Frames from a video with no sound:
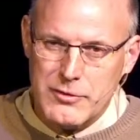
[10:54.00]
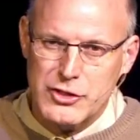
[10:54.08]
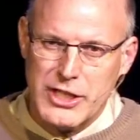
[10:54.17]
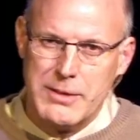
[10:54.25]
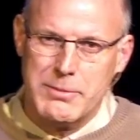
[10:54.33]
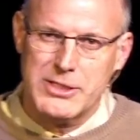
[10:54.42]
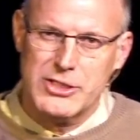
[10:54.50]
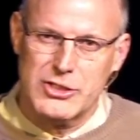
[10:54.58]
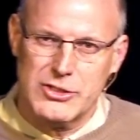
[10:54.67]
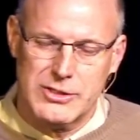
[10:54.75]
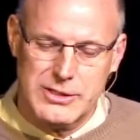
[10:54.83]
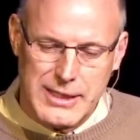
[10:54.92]
of
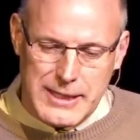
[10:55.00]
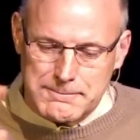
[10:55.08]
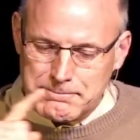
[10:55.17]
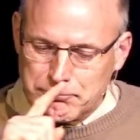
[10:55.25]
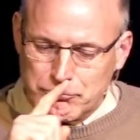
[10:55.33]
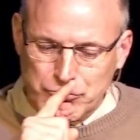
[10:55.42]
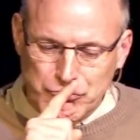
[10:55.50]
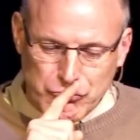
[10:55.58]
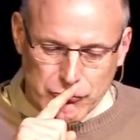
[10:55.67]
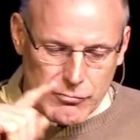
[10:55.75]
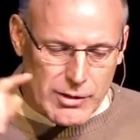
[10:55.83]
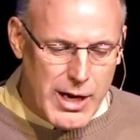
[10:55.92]
Jabesh said,
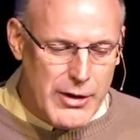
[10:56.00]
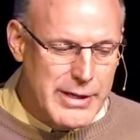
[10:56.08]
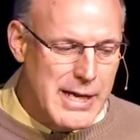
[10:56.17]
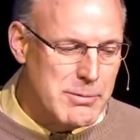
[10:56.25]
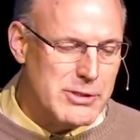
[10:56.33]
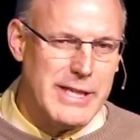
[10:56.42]
our neighbors,